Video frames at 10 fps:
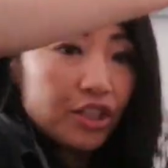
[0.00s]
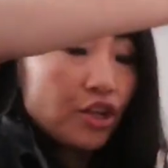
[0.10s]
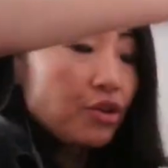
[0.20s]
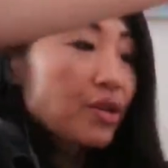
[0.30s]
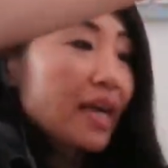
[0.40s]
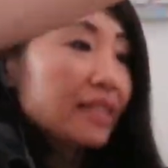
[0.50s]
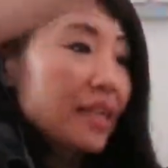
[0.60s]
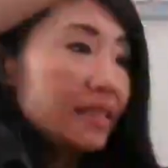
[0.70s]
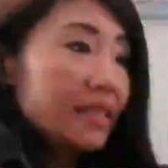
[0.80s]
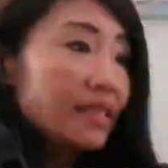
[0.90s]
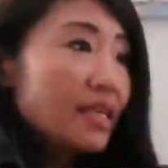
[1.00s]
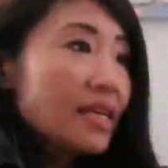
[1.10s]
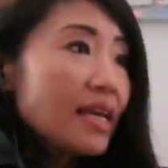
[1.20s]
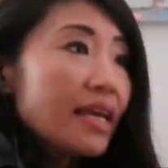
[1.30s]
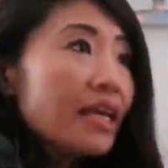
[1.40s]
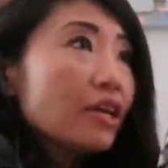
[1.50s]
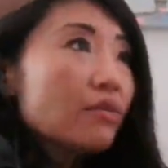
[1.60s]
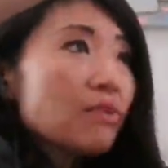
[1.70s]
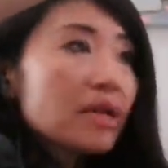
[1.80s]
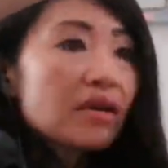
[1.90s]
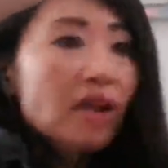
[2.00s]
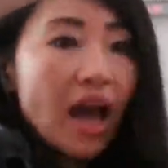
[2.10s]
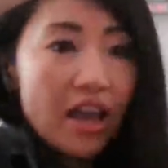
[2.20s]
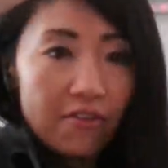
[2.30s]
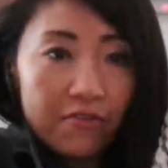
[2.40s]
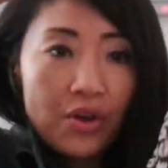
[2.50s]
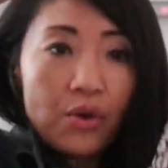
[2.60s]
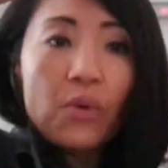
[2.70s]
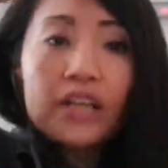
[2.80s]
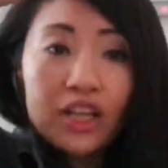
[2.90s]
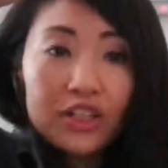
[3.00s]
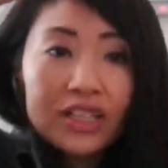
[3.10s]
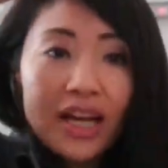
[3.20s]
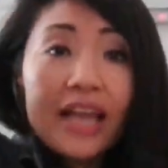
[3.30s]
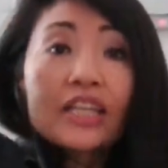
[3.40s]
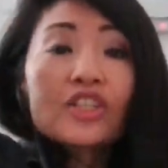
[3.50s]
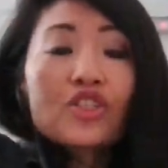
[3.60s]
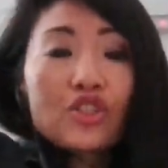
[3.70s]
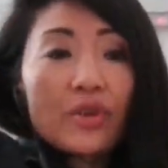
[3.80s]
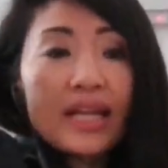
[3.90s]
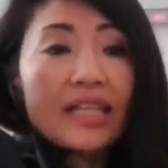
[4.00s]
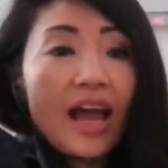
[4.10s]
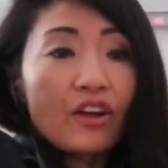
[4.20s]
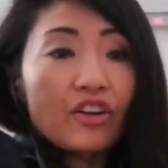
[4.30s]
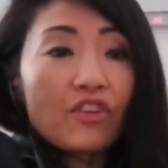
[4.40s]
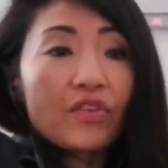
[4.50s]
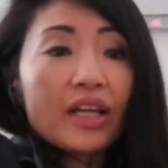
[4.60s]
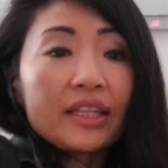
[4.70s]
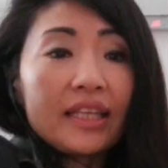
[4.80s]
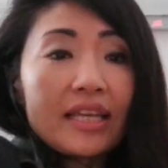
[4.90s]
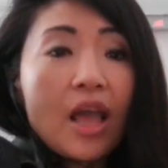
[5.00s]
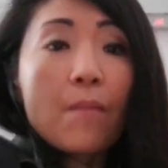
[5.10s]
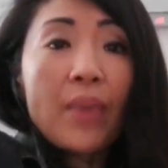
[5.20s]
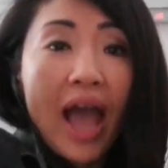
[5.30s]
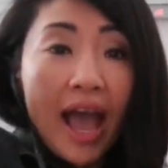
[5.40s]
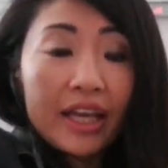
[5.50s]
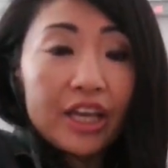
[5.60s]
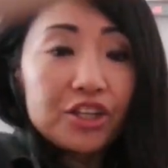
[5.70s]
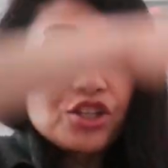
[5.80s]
so you guys can see in real life what it looks like straight out of the package.